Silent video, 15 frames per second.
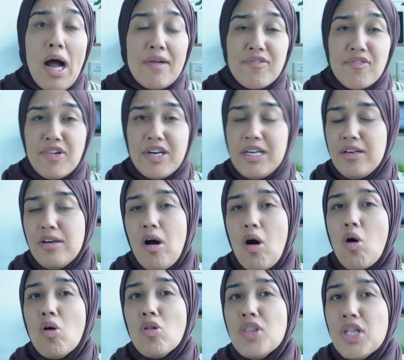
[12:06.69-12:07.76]
I've written
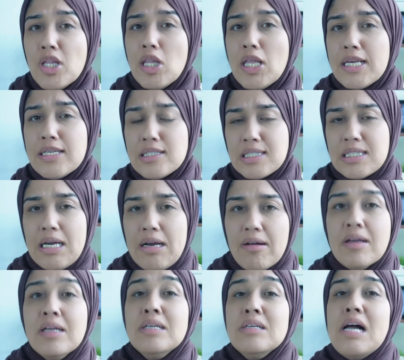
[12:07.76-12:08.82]
all the links there.